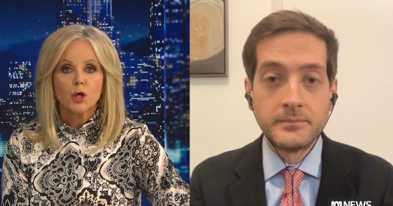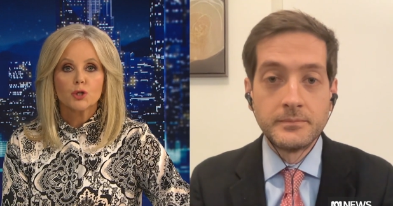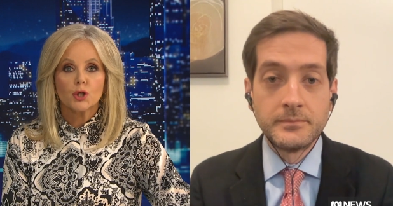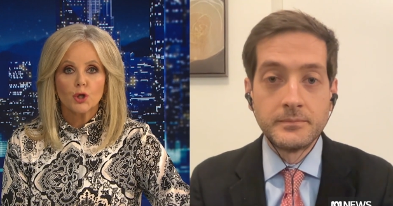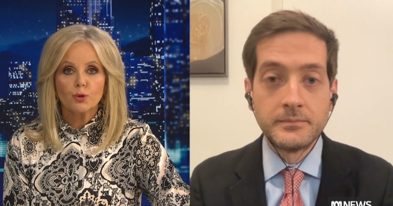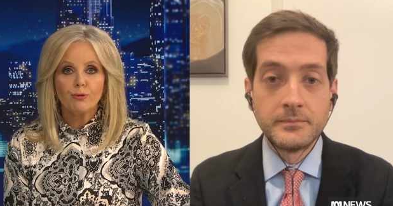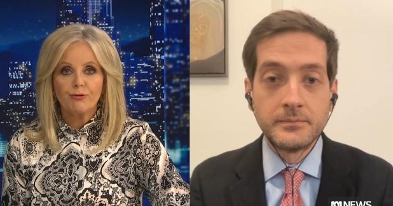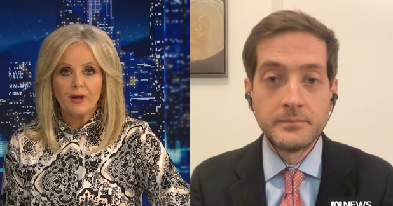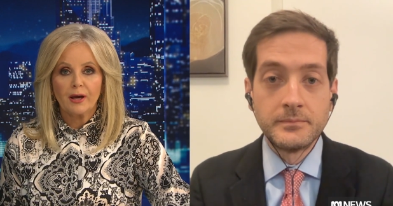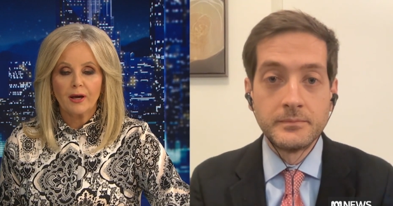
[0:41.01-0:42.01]
Speaker 1: Do you
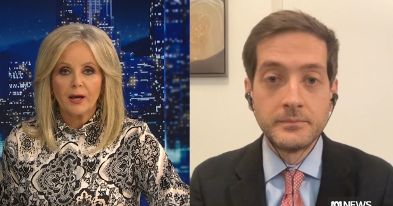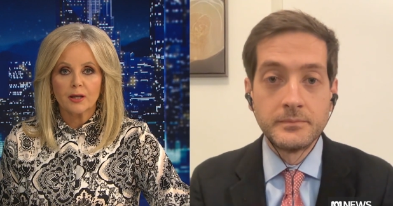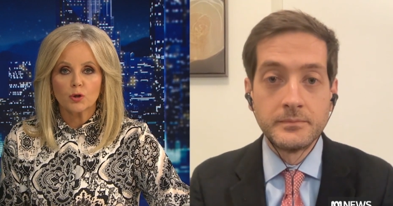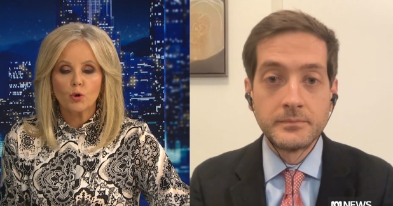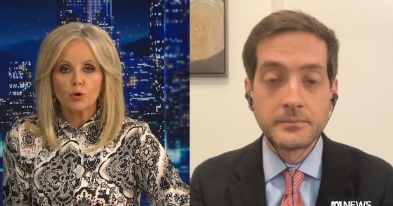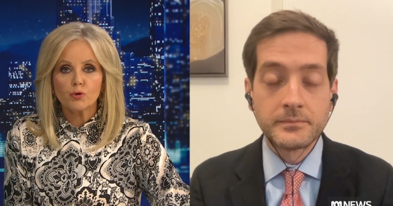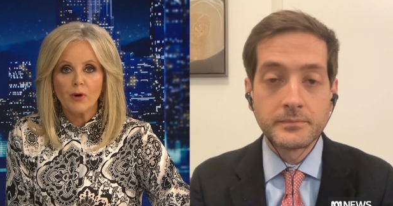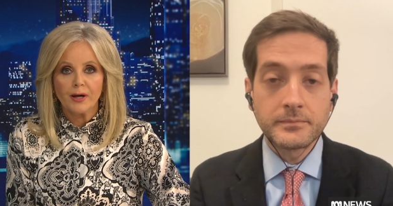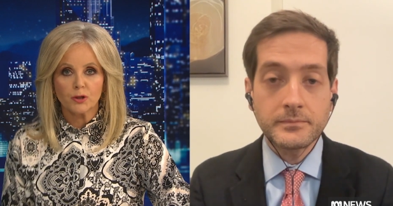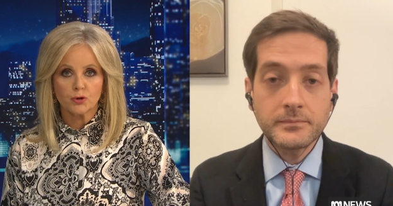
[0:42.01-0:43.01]
think it could
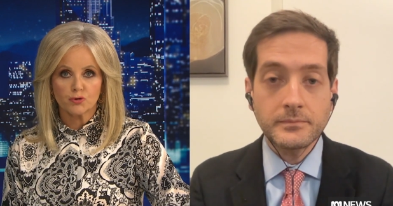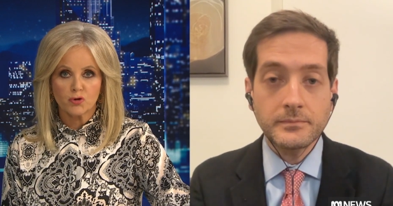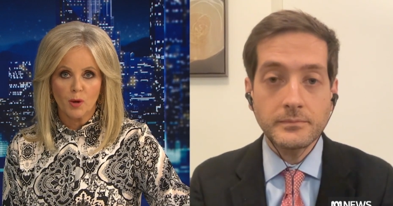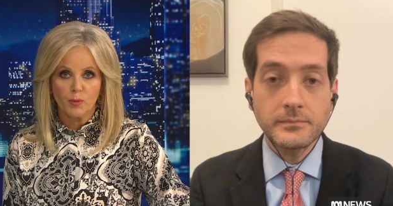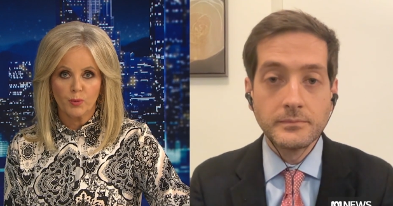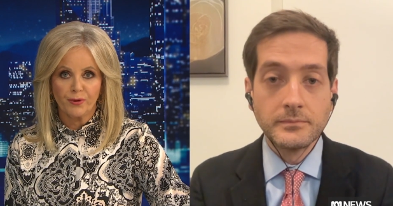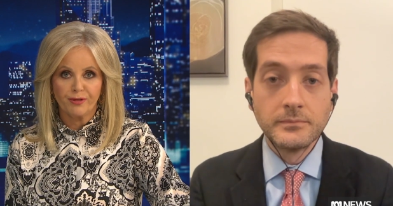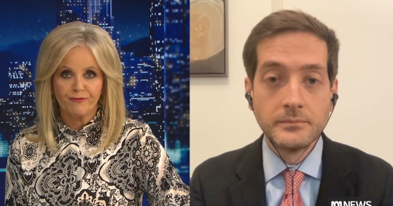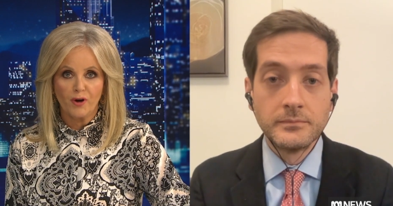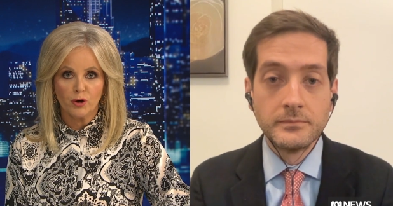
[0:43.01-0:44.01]
run into trouble with the
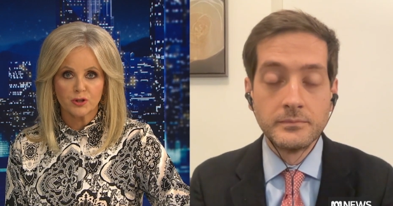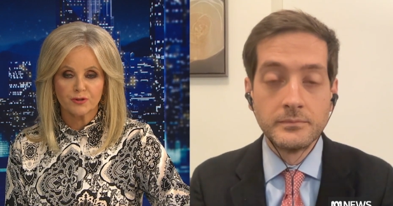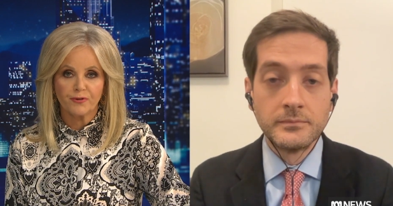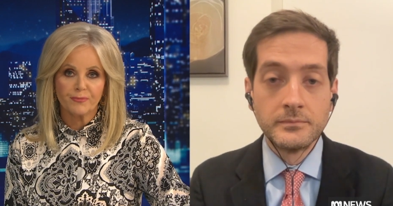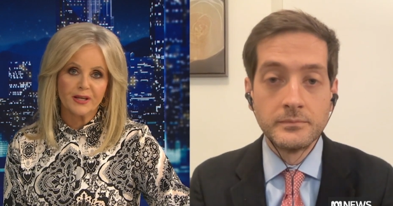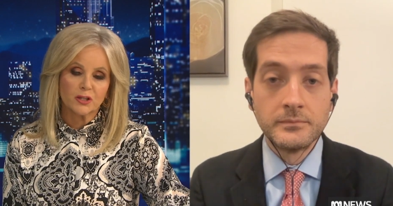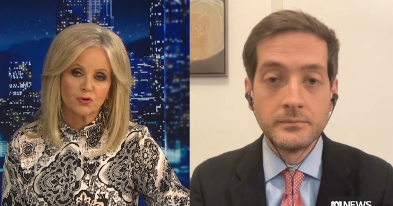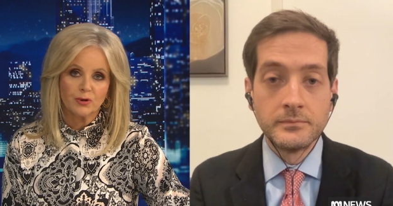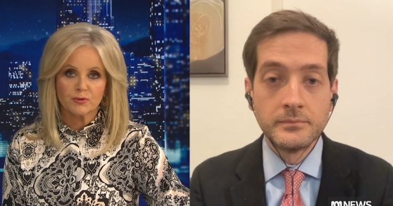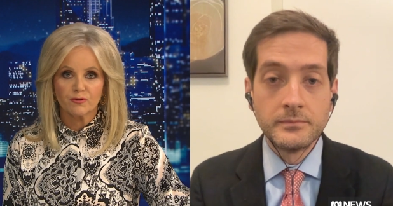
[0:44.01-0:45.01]
votes from the
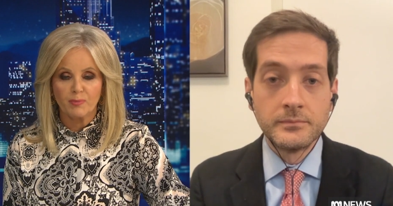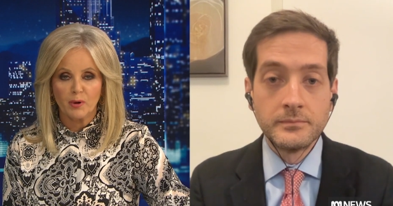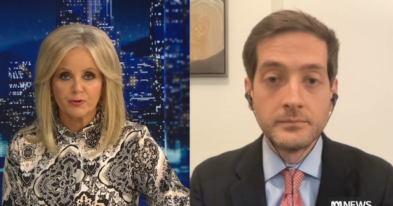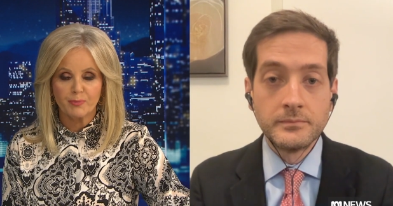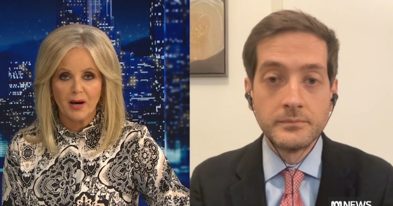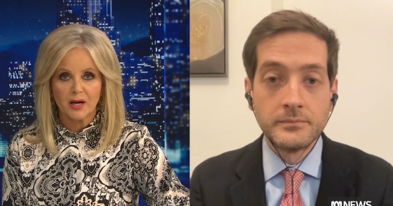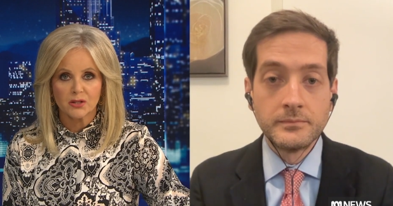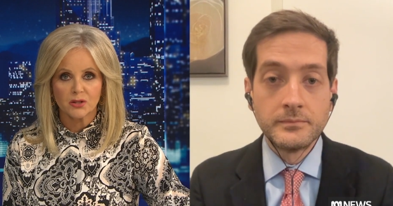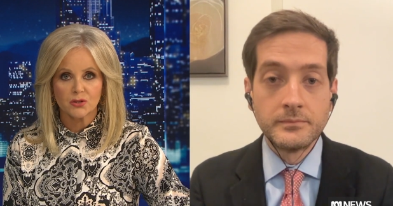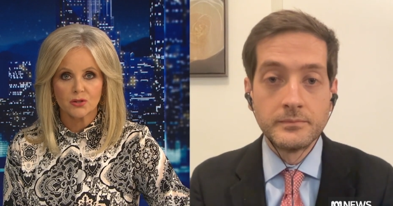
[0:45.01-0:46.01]
extremes of both
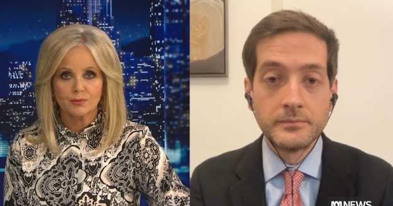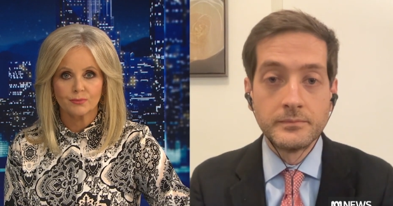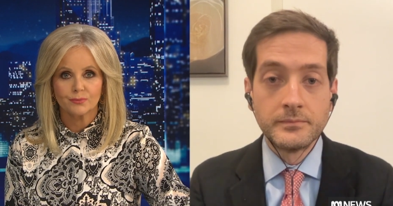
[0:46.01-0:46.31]
parties?